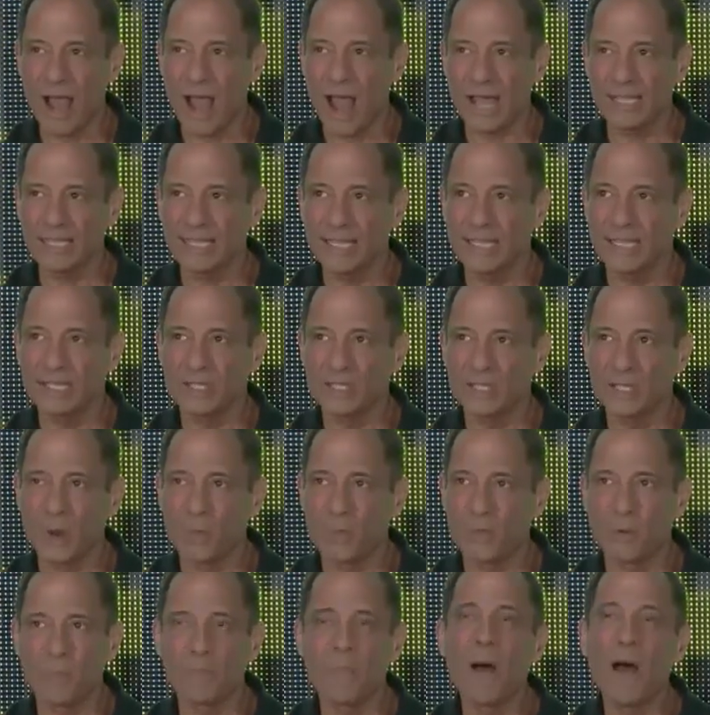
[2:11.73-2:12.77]
I think it's so
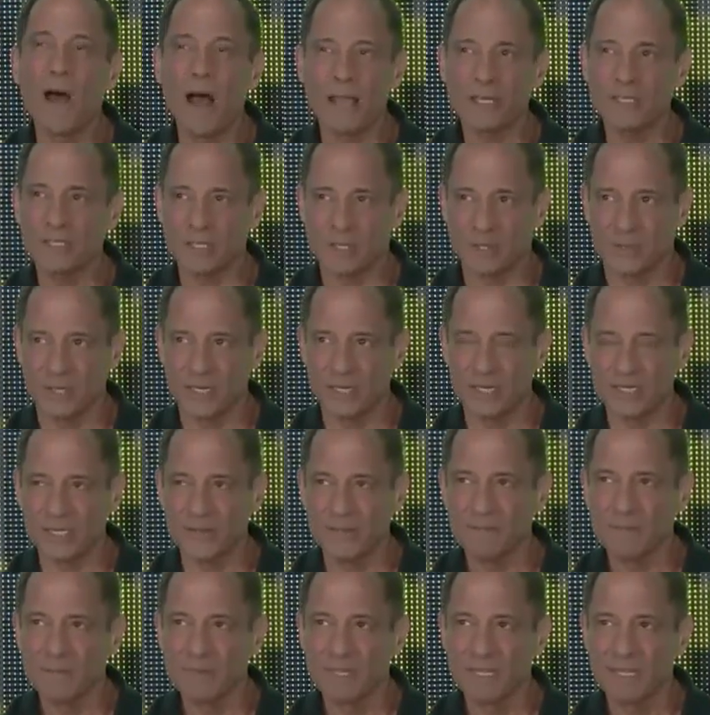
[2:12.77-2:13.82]
preposterous
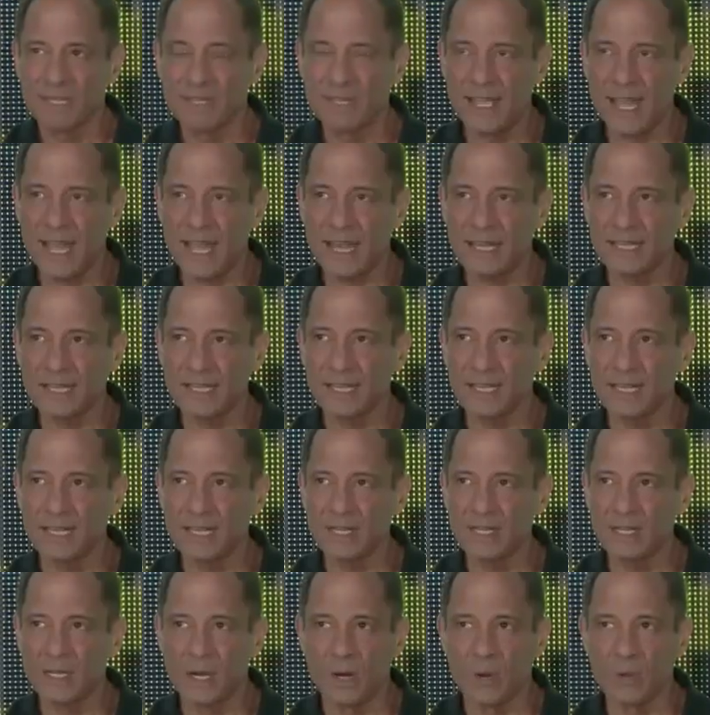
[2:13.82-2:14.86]
that,
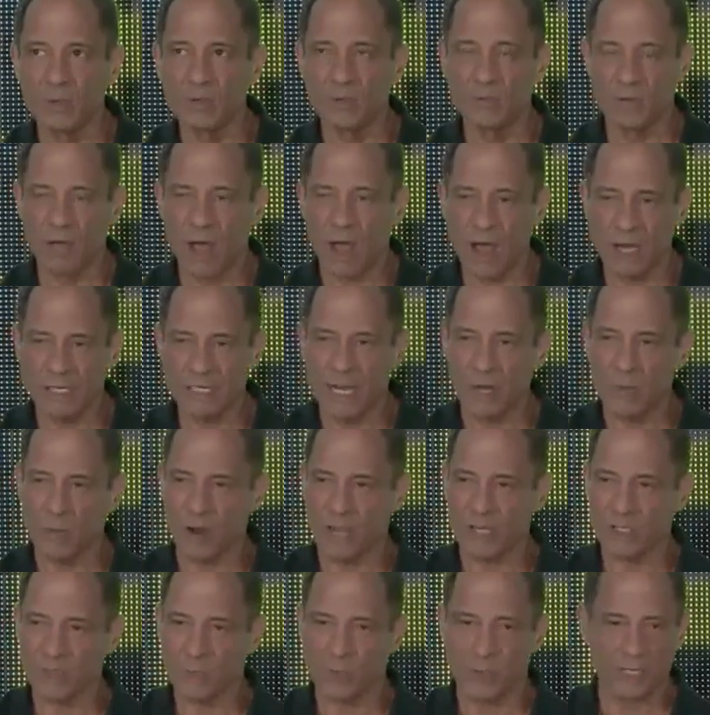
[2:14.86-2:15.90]
you know, Kanye
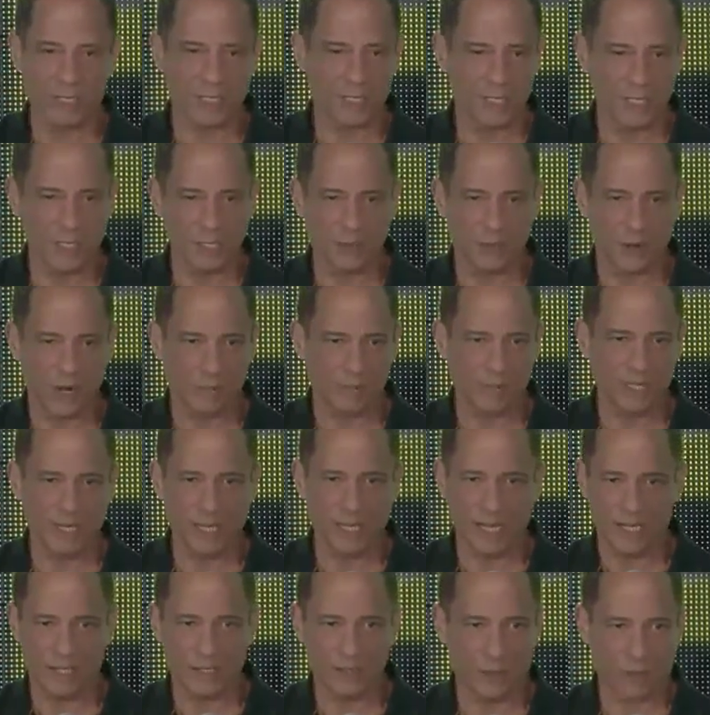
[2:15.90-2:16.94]
West went to see Trump, he
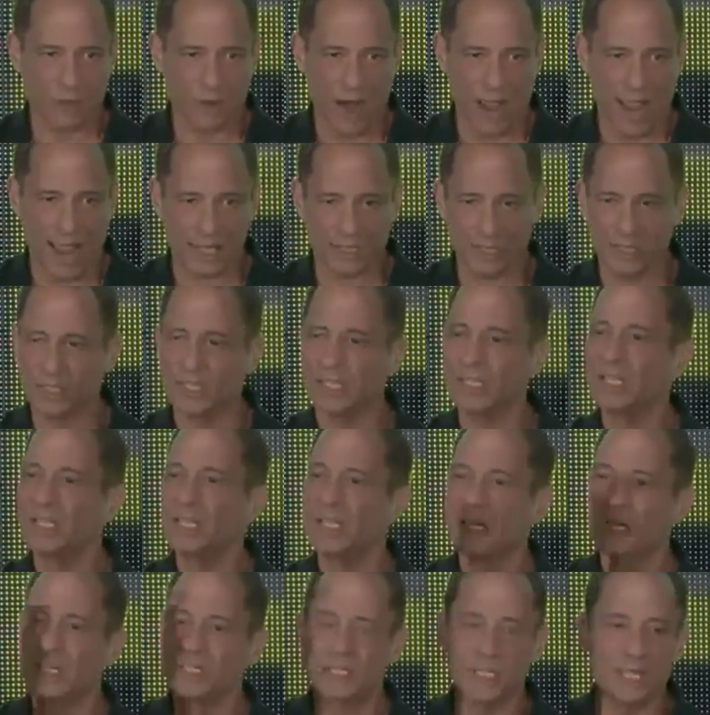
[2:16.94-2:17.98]
got trashed.
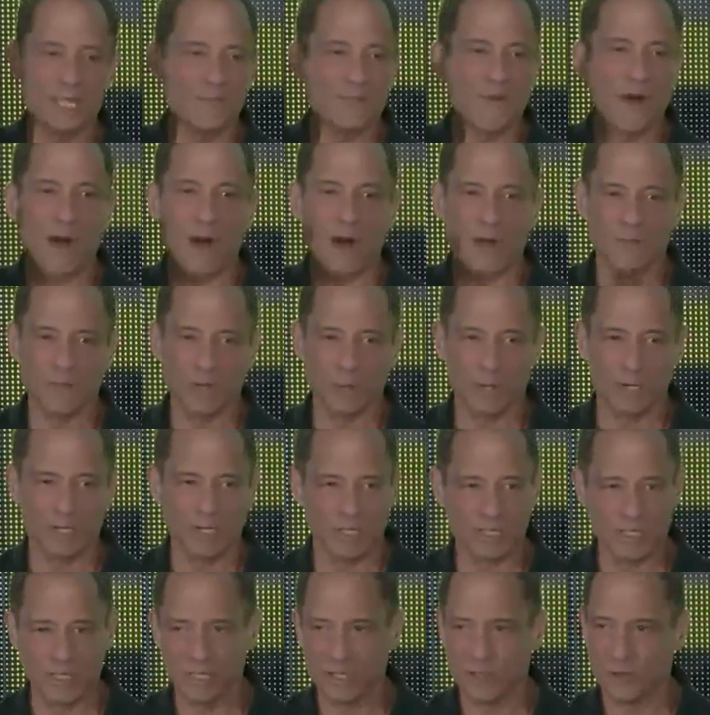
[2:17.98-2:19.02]
Steve Harvey went to
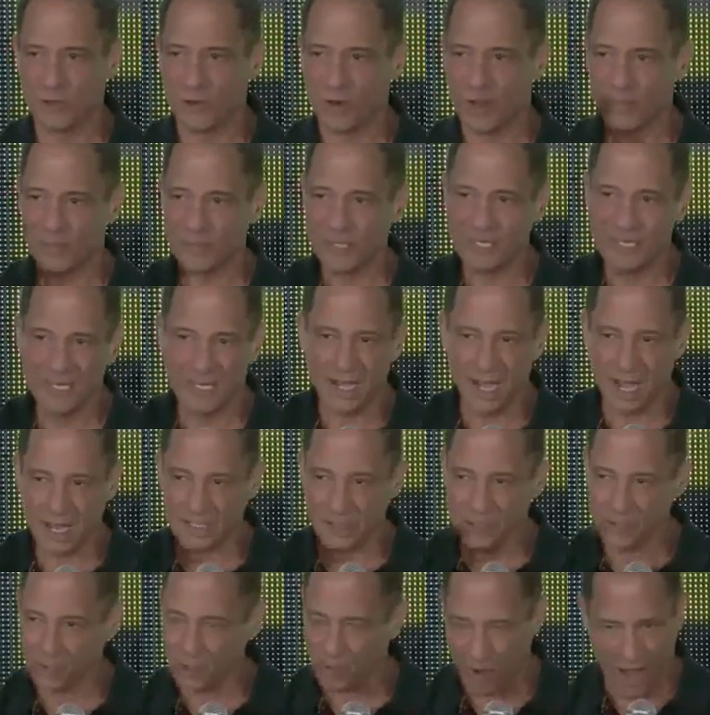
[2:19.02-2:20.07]
see Trump, he got
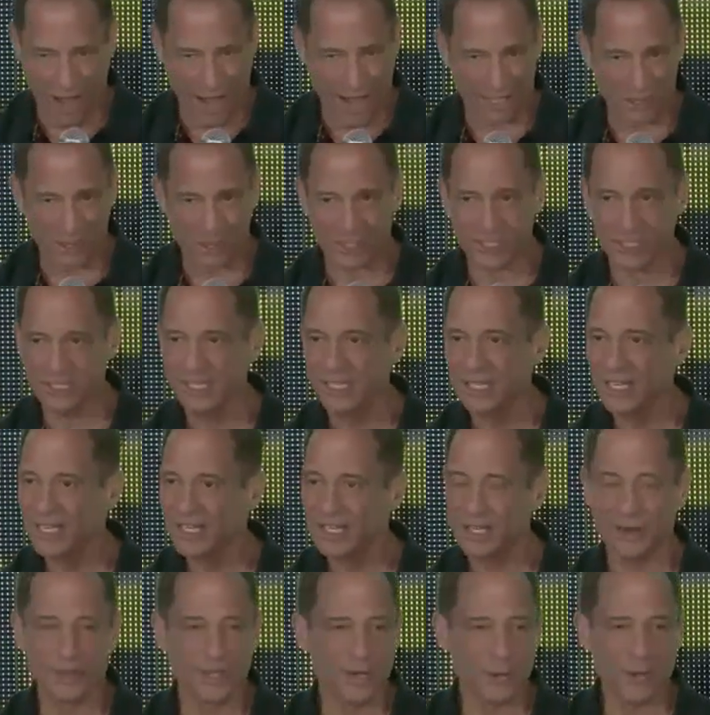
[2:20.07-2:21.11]
trashed.
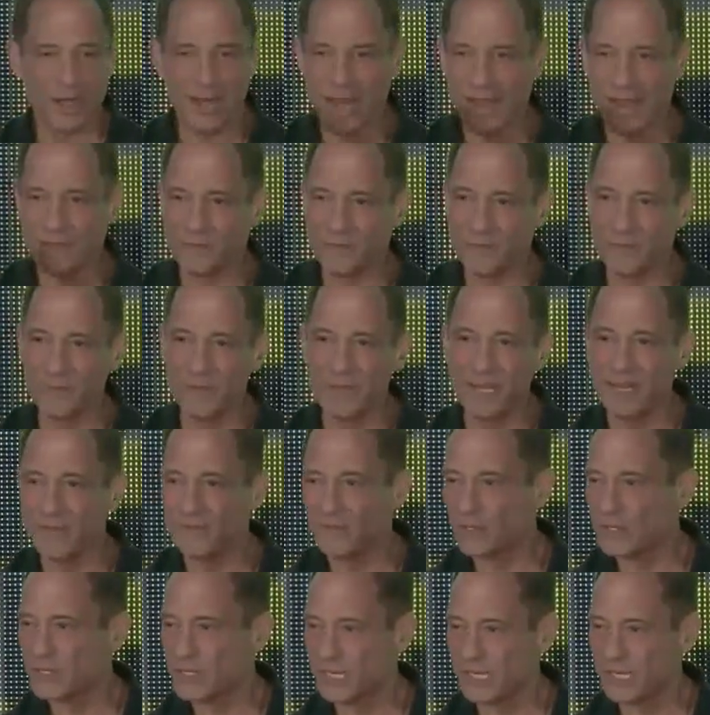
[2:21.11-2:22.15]
You know, they went after me
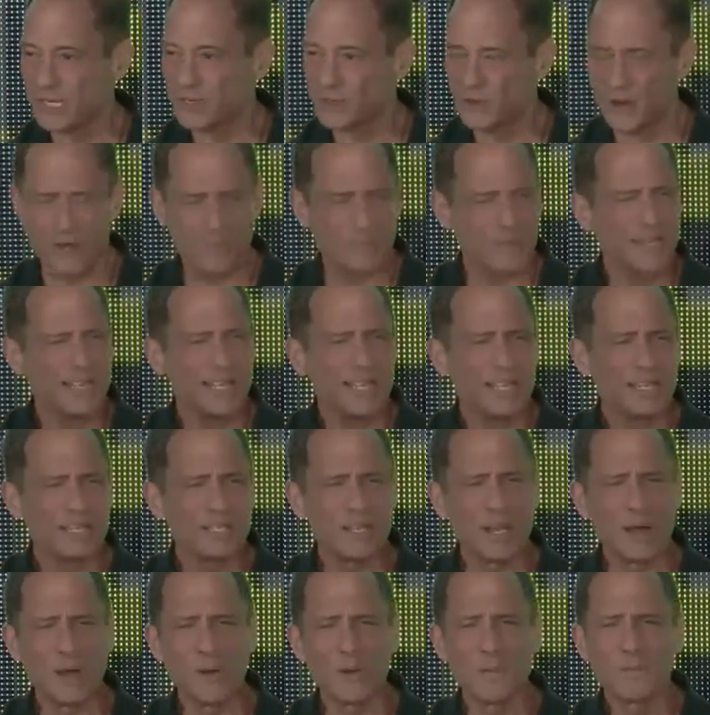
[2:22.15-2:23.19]
for seeing Trump.
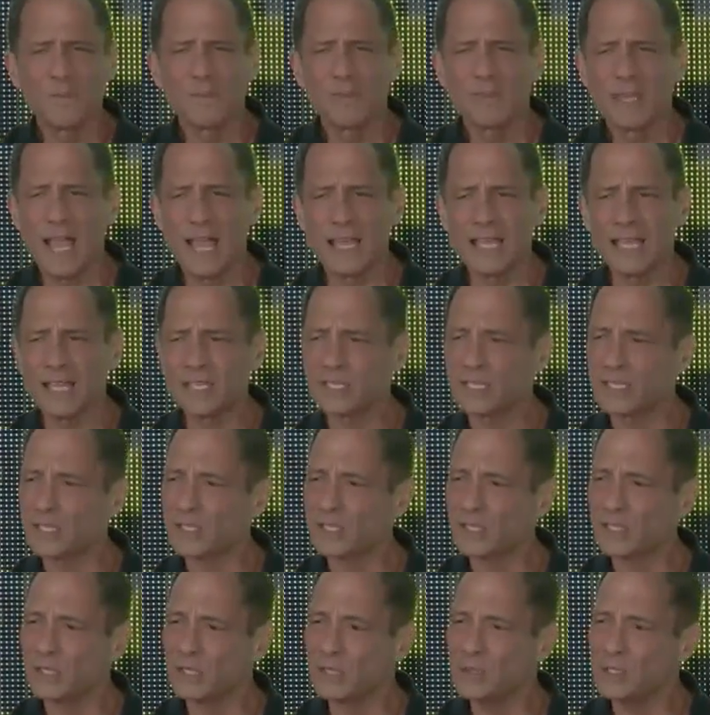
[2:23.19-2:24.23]
So I guess the
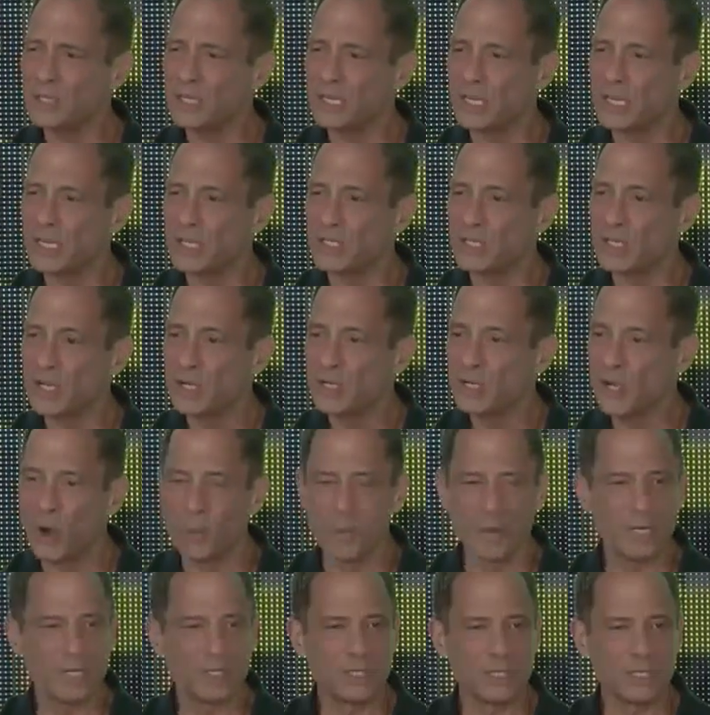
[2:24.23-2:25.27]
solution is
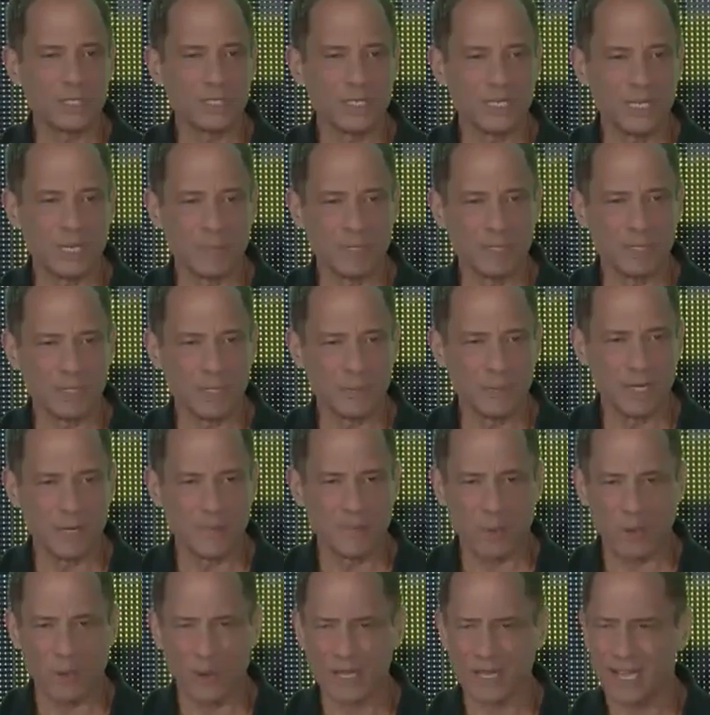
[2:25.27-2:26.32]
nobody should see him. It should be a
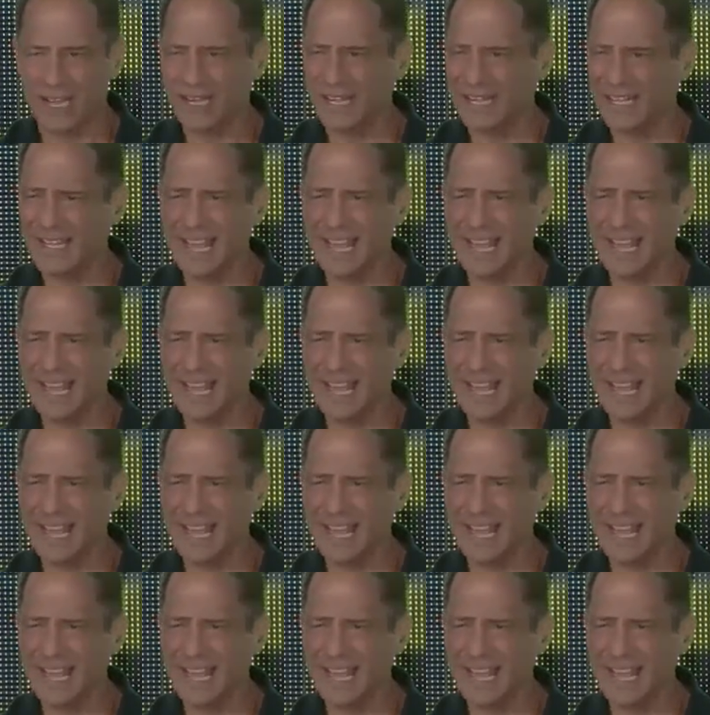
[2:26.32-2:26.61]
boycott.